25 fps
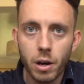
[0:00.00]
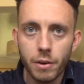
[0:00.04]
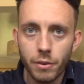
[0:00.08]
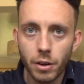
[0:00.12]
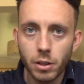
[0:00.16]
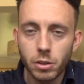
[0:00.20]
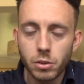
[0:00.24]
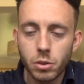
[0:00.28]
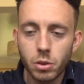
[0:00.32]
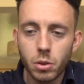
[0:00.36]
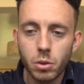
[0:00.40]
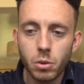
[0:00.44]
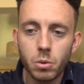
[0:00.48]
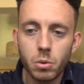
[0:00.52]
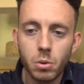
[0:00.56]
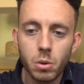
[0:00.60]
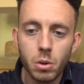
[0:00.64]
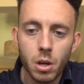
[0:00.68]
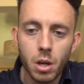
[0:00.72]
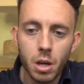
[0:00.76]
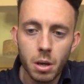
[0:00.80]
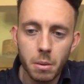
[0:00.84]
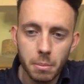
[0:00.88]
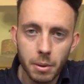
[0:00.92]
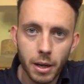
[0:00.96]
If I do
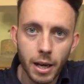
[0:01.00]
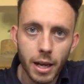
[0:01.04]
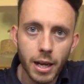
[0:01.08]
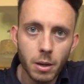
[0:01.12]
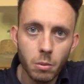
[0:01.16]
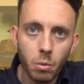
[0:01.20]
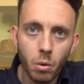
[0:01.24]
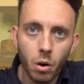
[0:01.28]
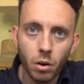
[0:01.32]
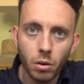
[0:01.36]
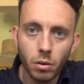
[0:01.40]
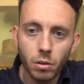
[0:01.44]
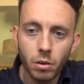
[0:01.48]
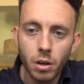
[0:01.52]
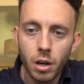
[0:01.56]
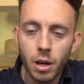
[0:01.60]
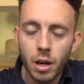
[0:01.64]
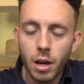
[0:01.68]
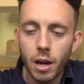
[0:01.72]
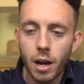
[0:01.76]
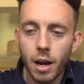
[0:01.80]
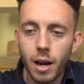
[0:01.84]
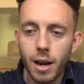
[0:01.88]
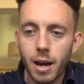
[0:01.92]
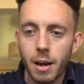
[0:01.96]
play one,
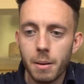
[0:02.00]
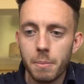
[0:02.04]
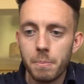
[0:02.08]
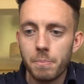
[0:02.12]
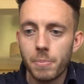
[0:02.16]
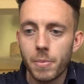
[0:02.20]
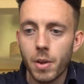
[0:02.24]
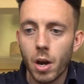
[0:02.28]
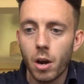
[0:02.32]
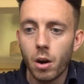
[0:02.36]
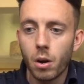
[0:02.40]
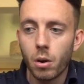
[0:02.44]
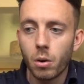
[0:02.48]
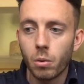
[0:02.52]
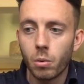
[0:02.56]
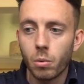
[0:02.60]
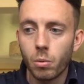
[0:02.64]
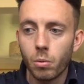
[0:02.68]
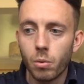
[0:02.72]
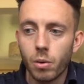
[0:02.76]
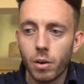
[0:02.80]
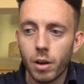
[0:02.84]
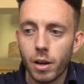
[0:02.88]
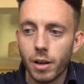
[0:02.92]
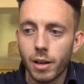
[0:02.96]
um,
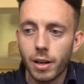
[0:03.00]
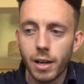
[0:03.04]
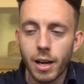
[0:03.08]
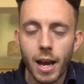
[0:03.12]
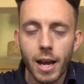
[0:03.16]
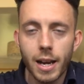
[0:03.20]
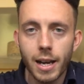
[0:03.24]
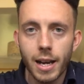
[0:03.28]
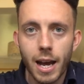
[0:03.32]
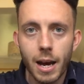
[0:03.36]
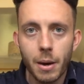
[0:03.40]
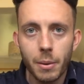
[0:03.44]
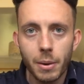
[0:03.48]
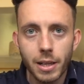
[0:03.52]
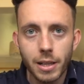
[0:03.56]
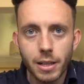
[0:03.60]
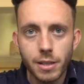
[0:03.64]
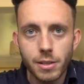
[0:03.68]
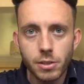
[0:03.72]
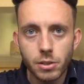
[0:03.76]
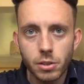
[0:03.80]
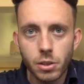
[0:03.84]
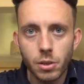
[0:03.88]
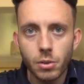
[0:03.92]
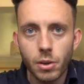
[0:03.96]
I'll allow at
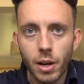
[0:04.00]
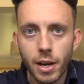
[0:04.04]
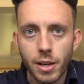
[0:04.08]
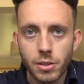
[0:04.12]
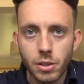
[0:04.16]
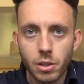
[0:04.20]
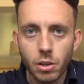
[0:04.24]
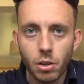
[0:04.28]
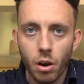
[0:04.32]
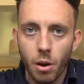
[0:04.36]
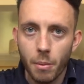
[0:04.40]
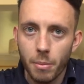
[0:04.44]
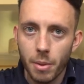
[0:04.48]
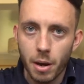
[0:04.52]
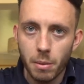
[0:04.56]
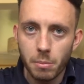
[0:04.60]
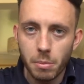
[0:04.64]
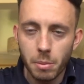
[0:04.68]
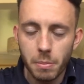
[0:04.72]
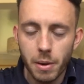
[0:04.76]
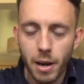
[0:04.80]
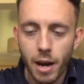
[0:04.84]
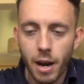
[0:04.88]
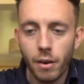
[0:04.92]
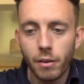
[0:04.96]
least two days to go up there and
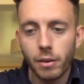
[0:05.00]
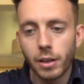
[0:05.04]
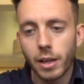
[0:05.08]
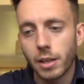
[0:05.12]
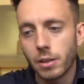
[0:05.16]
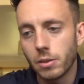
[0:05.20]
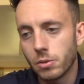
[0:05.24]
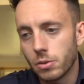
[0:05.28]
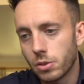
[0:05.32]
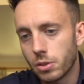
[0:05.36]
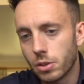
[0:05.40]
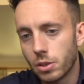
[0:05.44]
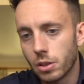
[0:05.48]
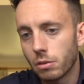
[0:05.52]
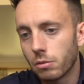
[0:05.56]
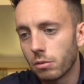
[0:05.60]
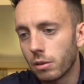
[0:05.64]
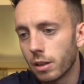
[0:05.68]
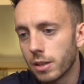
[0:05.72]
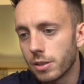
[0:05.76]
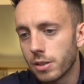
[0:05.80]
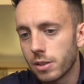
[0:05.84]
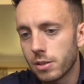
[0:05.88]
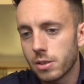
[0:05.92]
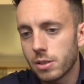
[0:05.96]
prepare and get used to the
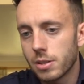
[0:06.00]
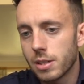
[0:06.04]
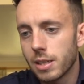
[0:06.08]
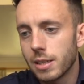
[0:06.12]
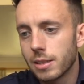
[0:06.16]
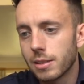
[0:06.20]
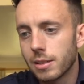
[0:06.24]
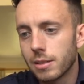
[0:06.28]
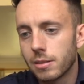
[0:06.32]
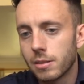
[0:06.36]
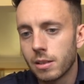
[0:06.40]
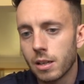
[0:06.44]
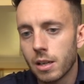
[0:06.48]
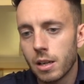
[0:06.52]
greens. I just need to